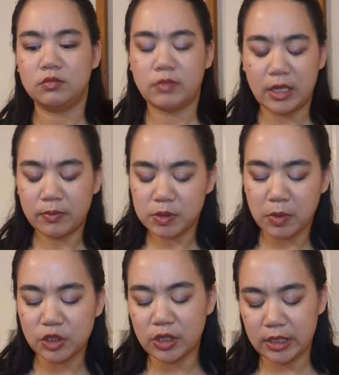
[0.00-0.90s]
makeup
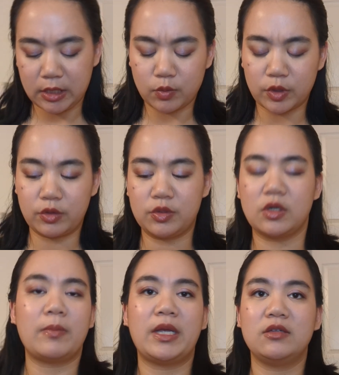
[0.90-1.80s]
sponge that I need to work through, so
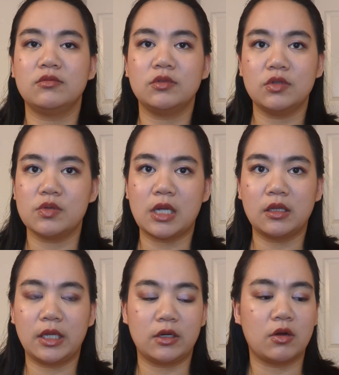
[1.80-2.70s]
I might use
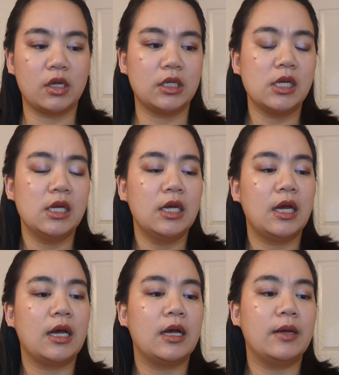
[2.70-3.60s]
that later on
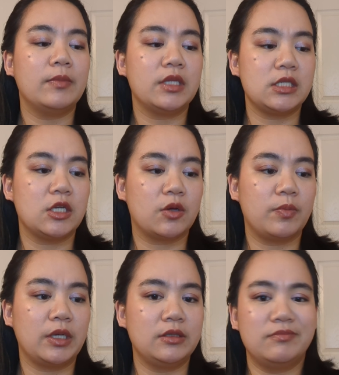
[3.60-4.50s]
this year.
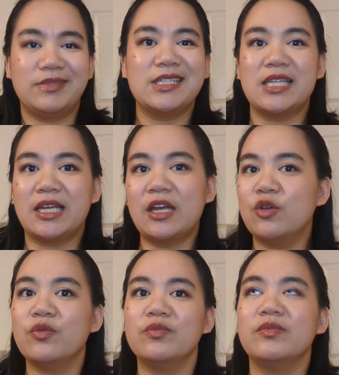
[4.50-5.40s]
But it's like I
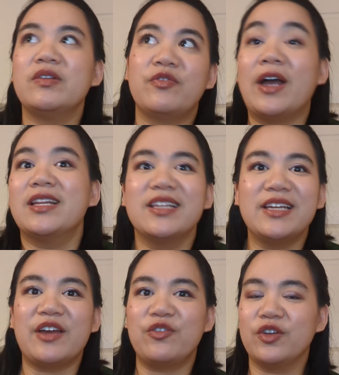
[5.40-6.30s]

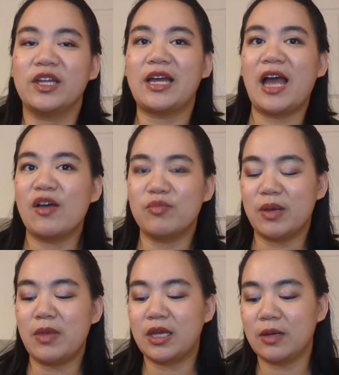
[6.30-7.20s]
feel like I have my
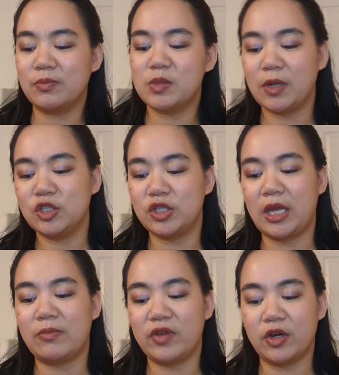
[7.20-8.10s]
makeup sponge
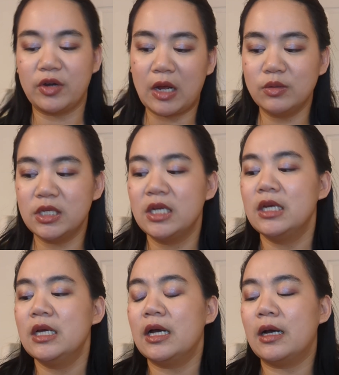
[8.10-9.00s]
game figured out.
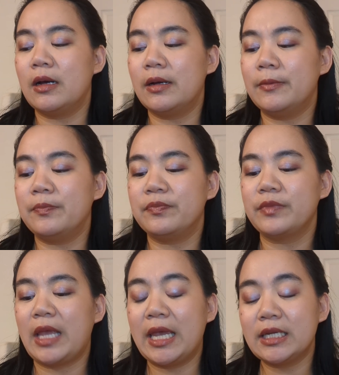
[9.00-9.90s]
And
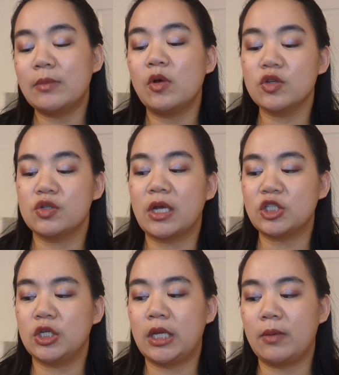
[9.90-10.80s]
I'm also
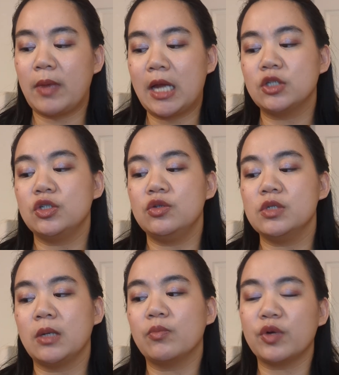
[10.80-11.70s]
actually getting back to
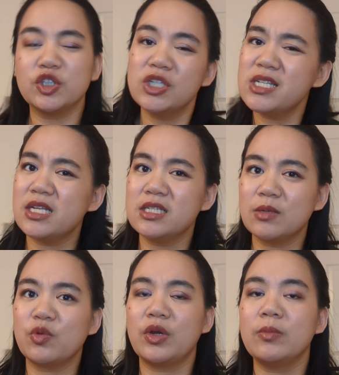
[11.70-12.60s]
using brushes and
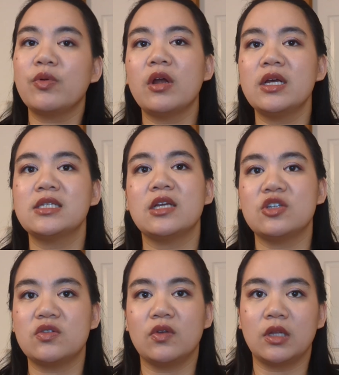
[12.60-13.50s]
some cream products. I
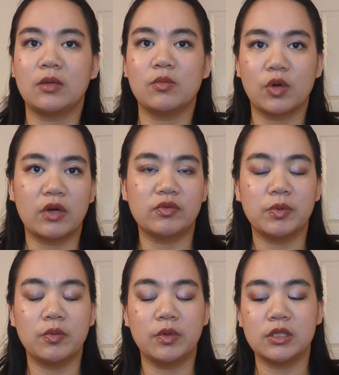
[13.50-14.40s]
just feel like more
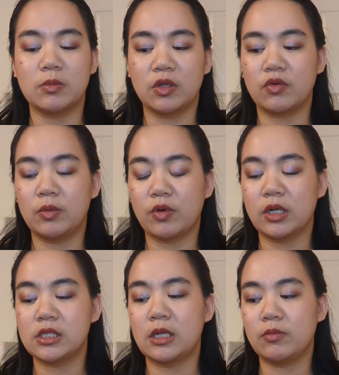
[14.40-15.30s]
comfortable with some of the cream
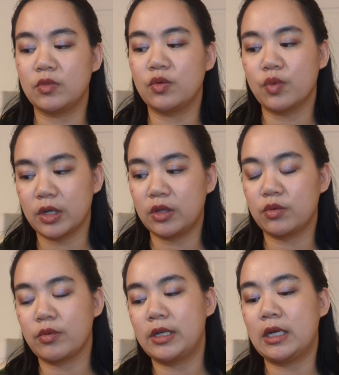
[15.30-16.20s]
products that I'm working
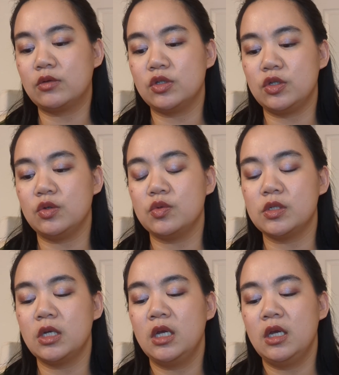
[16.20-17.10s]
through right now to
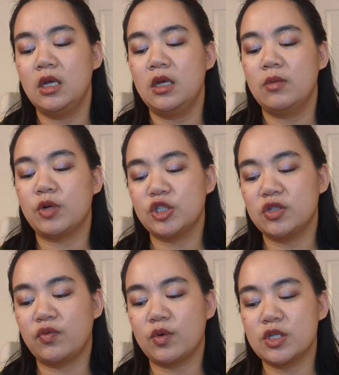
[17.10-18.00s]
use brushes
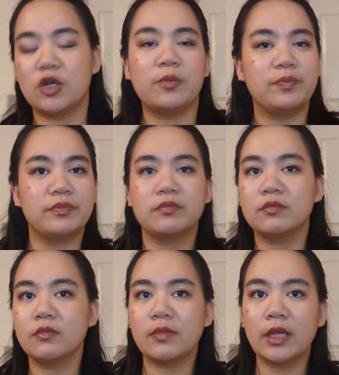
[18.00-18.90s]
for. So
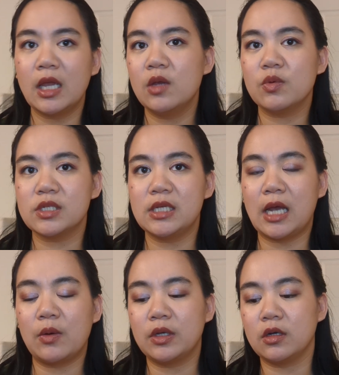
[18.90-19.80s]
we'll see
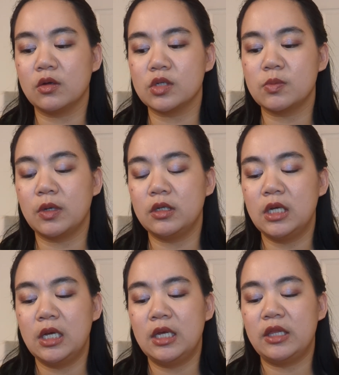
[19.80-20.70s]
how it goes, but
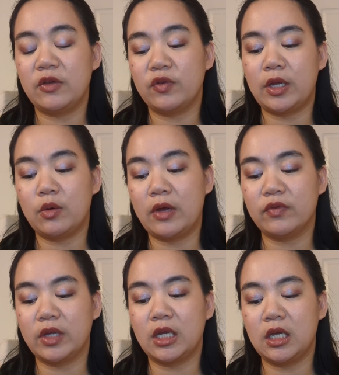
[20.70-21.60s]
thankfully I don't have
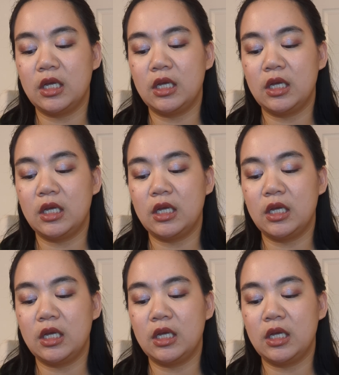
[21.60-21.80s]
like